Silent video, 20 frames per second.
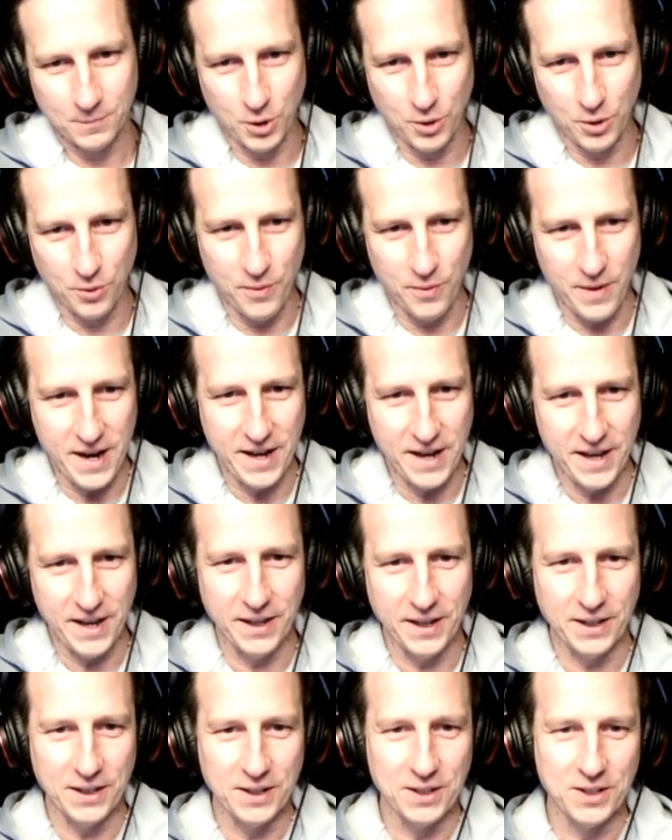
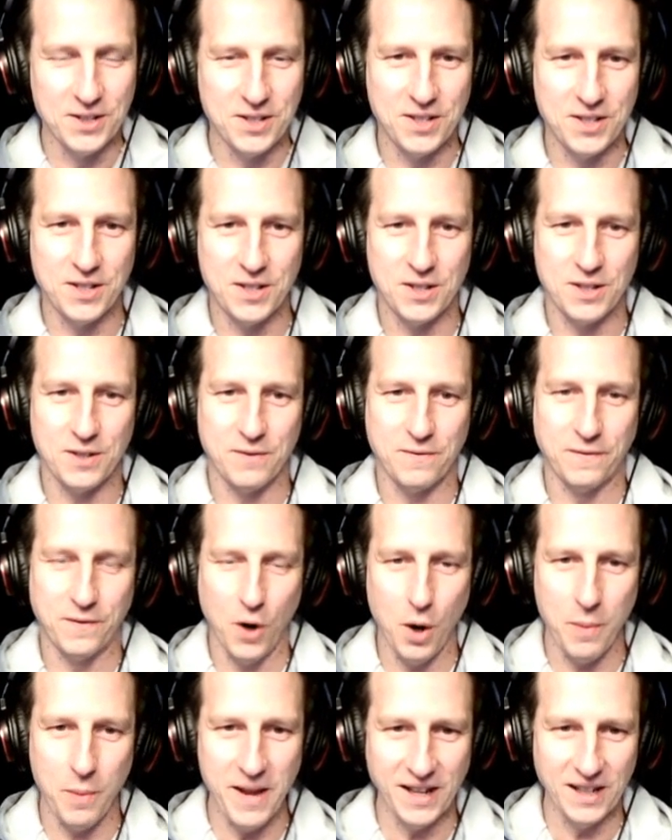Greetings
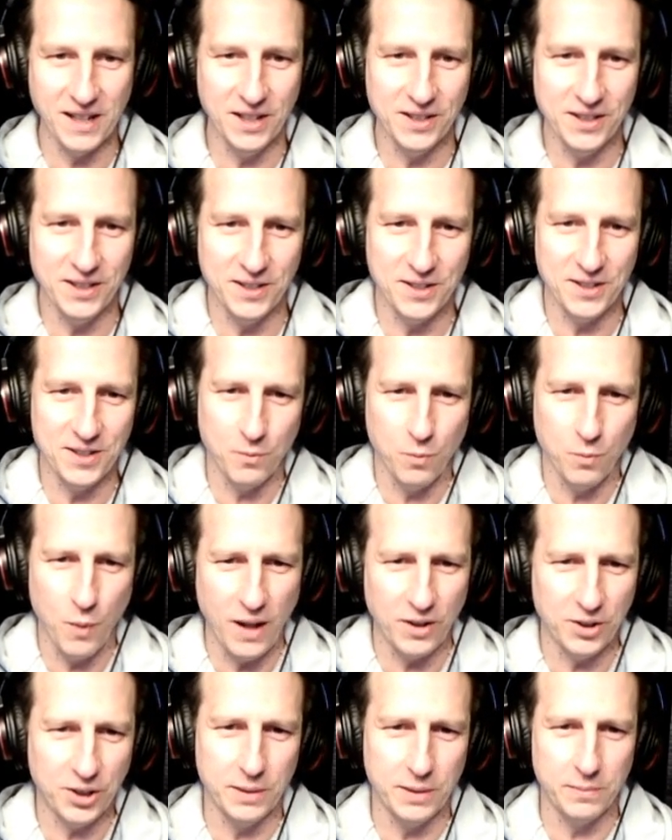from England and
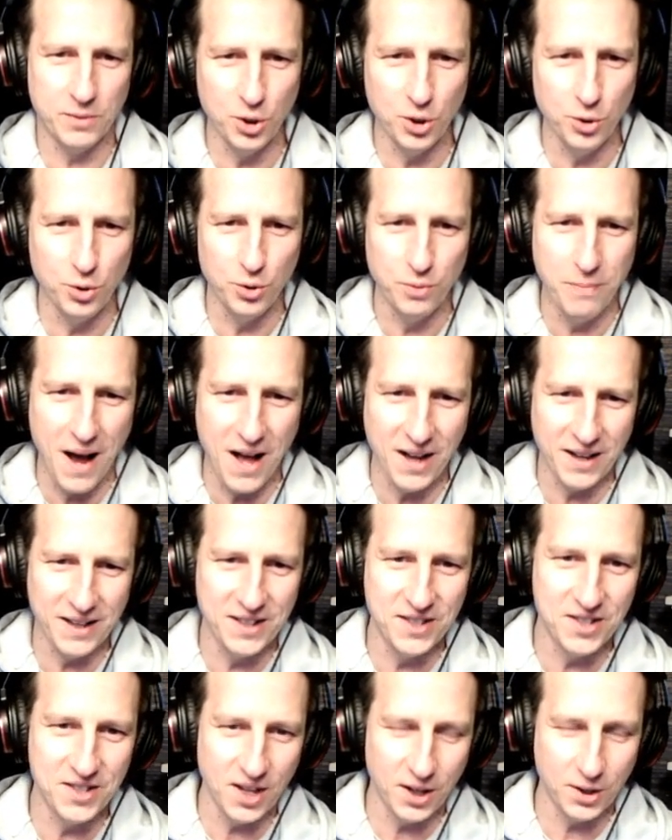welcome to
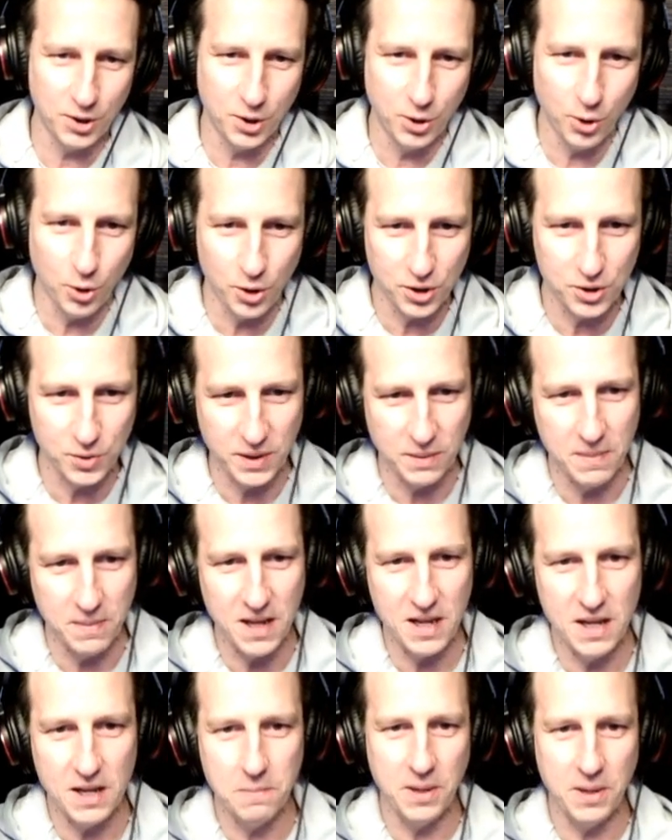Marlins Uncorked with
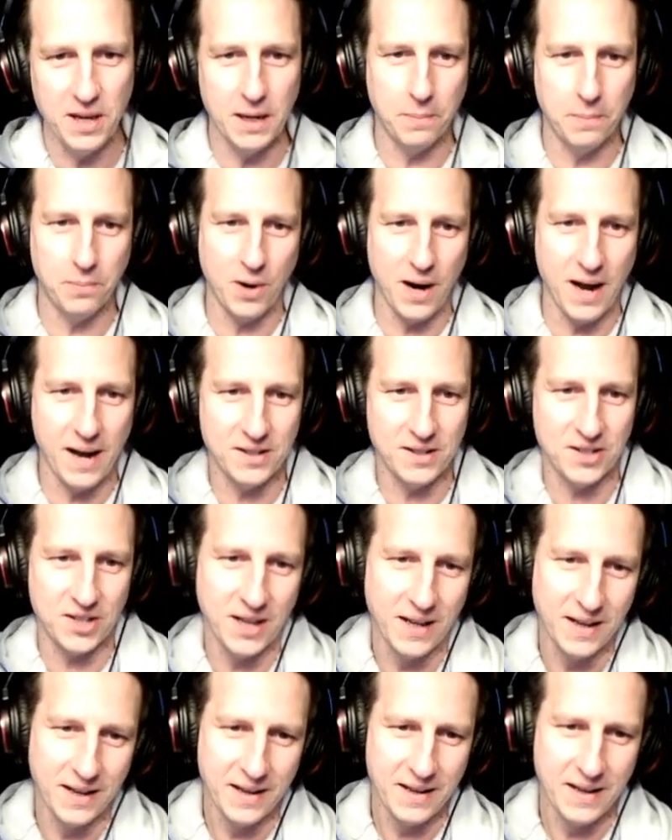me, Peter Pratt.
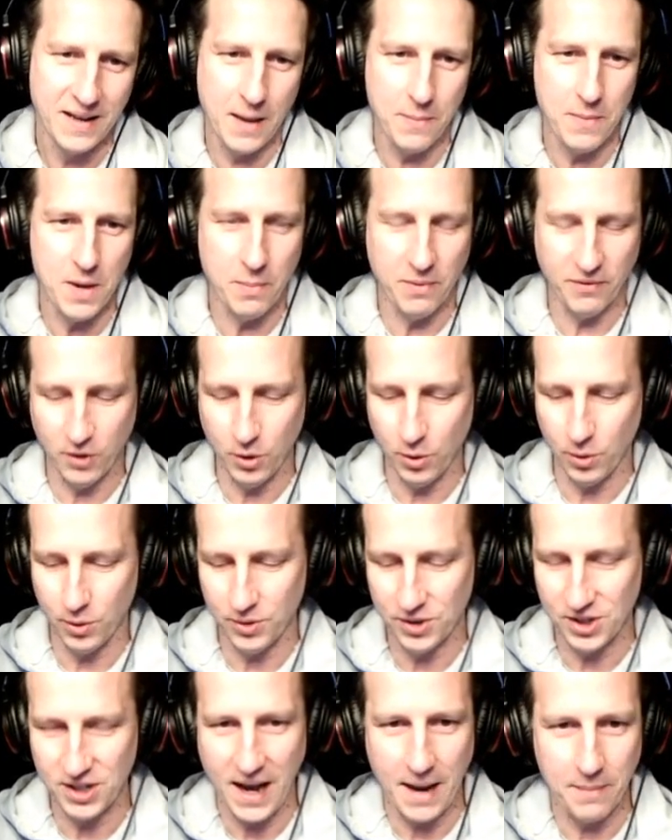Hit me up, of
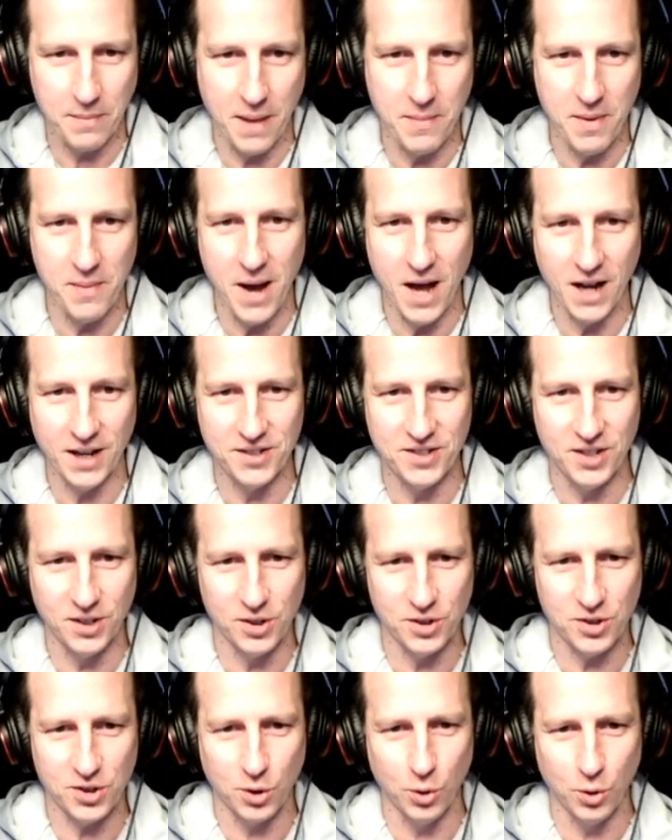course, at
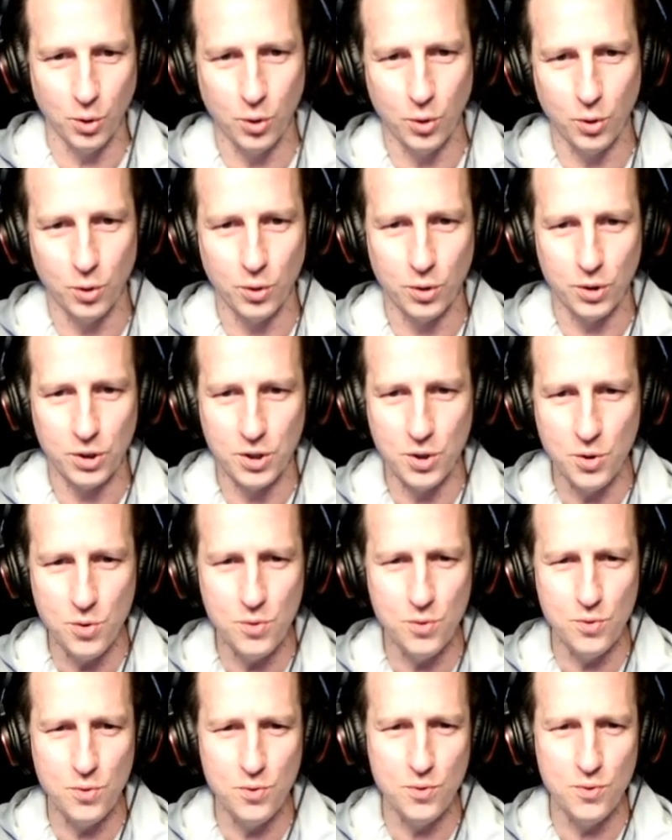
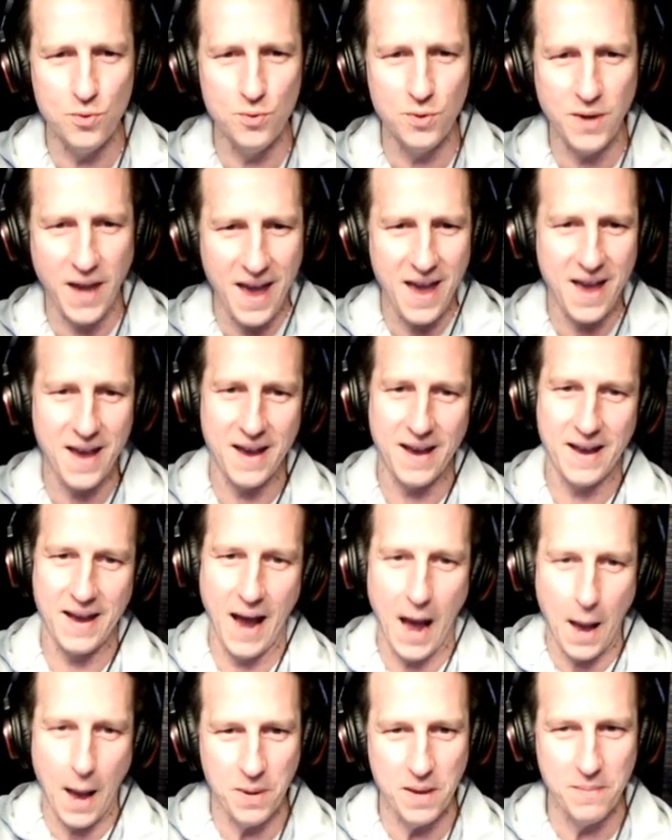Miami_Marlins_UK.
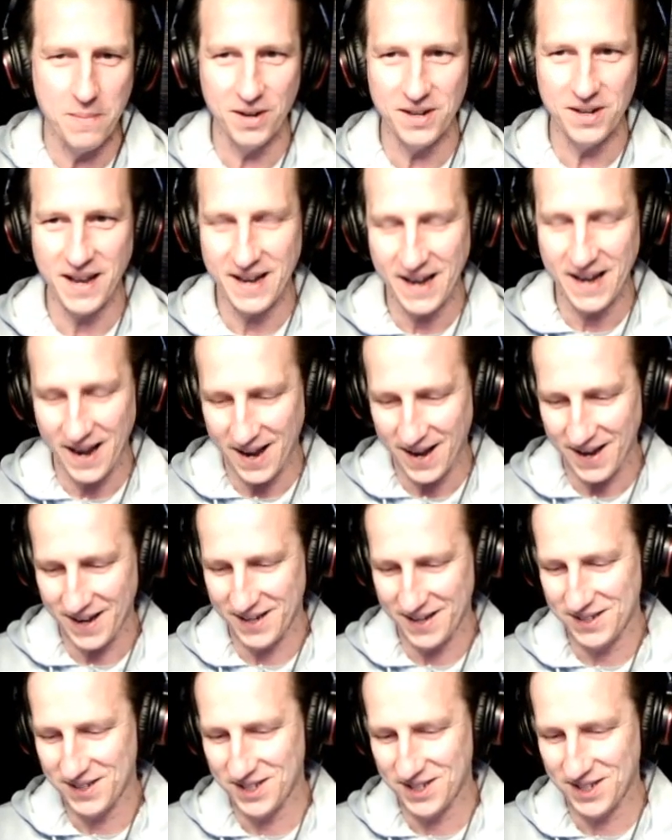Happy Monday,
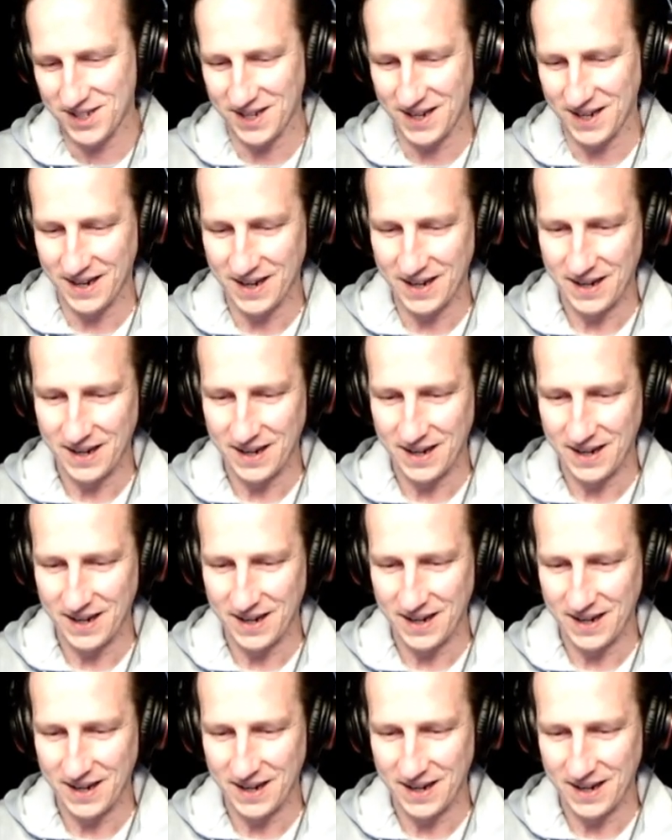guys.